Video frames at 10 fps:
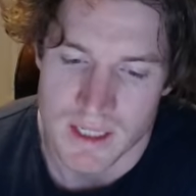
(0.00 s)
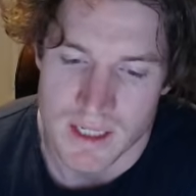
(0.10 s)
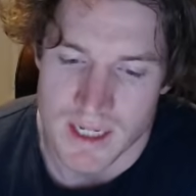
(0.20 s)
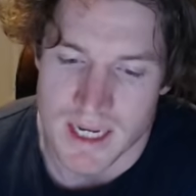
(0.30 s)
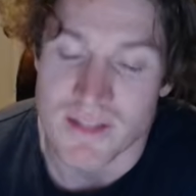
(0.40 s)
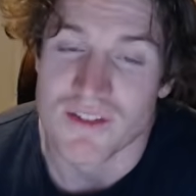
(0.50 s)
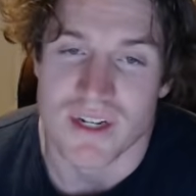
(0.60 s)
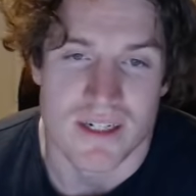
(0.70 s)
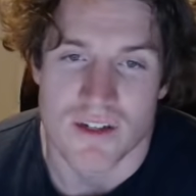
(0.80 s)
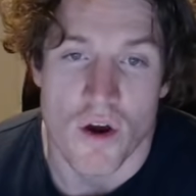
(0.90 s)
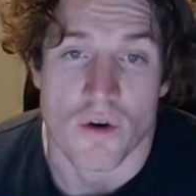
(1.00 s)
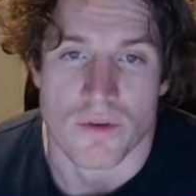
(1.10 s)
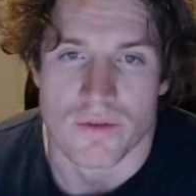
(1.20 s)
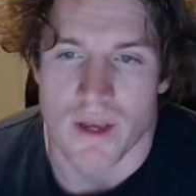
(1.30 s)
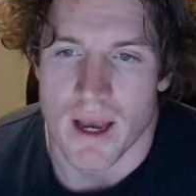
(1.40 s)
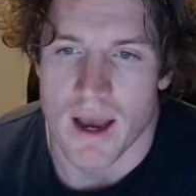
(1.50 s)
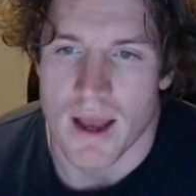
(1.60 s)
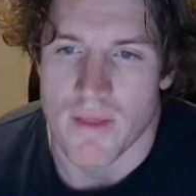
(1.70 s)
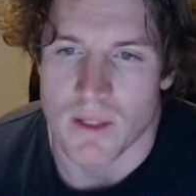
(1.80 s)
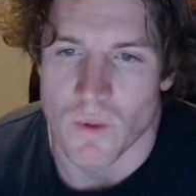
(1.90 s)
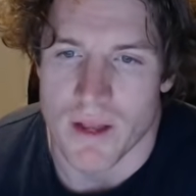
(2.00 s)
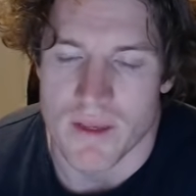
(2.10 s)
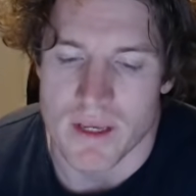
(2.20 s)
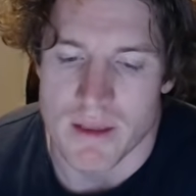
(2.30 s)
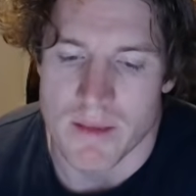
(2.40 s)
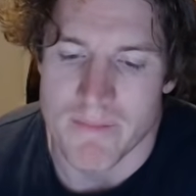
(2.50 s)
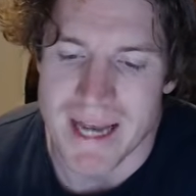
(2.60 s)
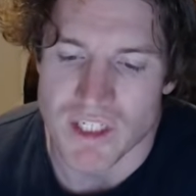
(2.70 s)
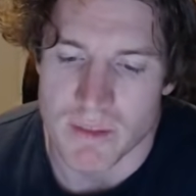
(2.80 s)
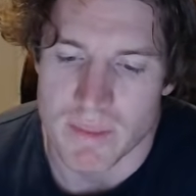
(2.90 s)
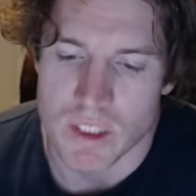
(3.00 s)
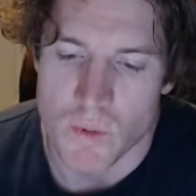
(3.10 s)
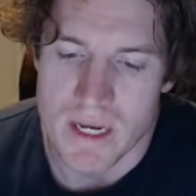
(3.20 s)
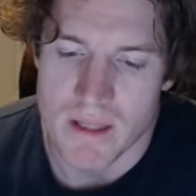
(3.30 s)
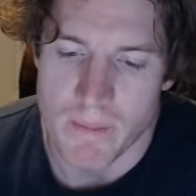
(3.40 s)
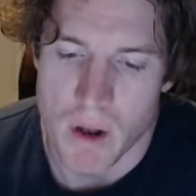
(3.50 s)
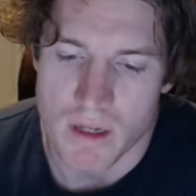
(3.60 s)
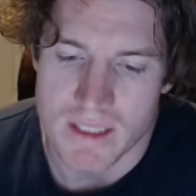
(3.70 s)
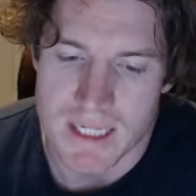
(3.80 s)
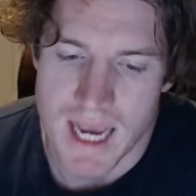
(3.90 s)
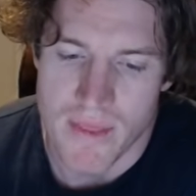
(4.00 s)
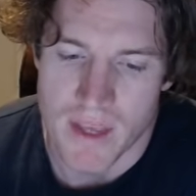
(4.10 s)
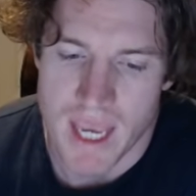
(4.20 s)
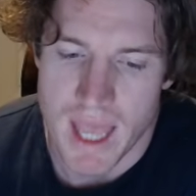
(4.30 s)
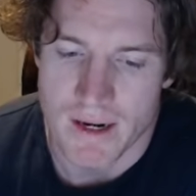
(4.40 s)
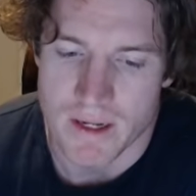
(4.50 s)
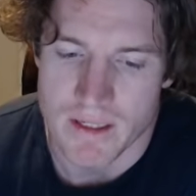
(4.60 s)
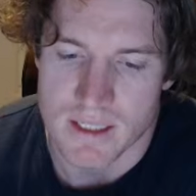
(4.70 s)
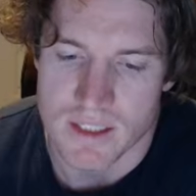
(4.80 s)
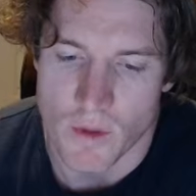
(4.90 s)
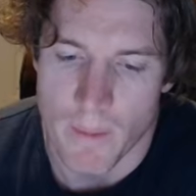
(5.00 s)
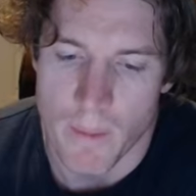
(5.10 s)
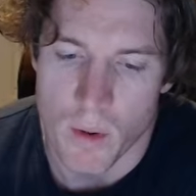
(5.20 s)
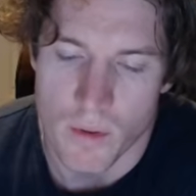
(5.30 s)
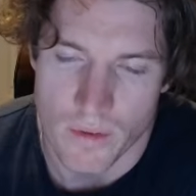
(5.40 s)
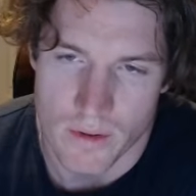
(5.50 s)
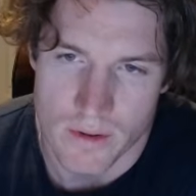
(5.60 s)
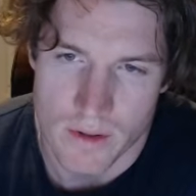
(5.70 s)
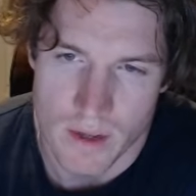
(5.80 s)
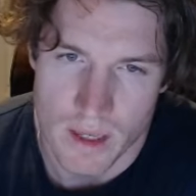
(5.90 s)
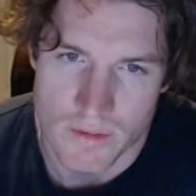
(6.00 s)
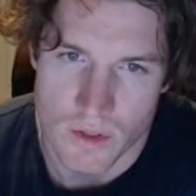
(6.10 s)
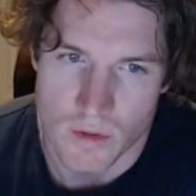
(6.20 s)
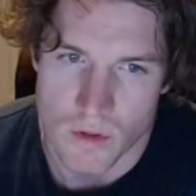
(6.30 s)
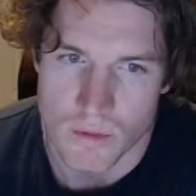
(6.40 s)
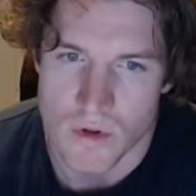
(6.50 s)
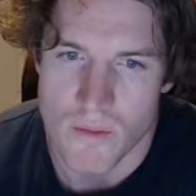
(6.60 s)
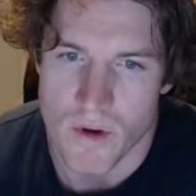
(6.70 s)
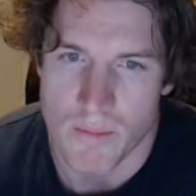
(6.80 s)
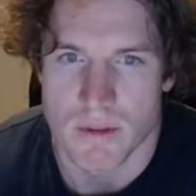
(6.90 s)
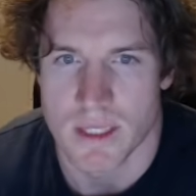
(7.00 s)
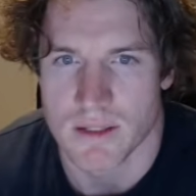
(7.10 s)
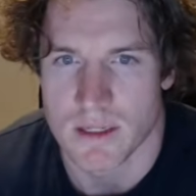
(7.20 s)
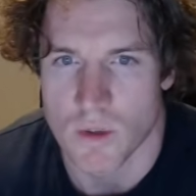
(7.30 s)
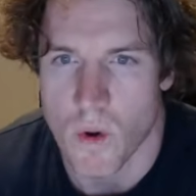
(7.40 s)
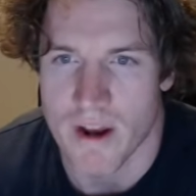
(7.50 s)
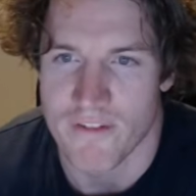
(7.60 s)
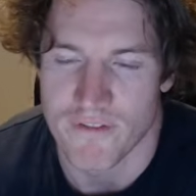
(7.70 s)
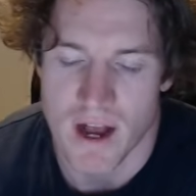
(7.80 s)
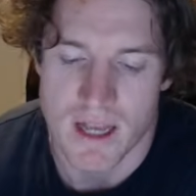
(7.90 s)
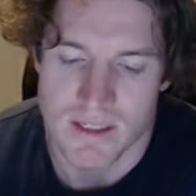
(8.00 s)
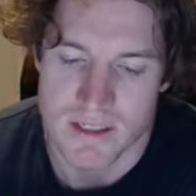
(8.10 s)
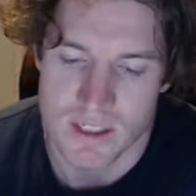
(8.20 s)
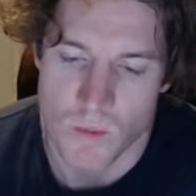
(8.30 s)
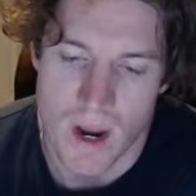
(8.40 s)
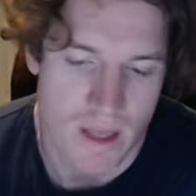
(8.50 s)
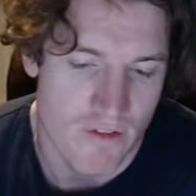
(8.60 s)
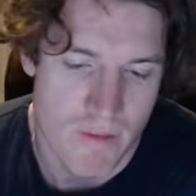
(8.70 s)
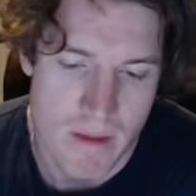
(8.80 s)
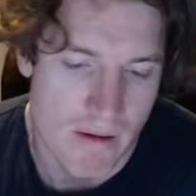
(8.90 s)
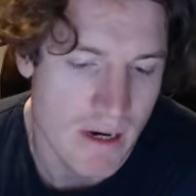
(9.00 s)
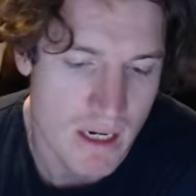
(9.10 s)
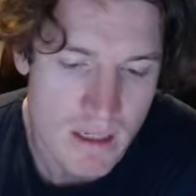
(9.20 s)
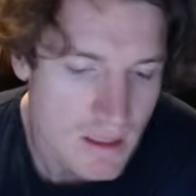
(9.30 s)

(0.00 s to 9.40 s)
instinct goes, and that's why the matching between the polity and the candidate is so important. And so Donald Trump represented quite a vast swathe of Americana,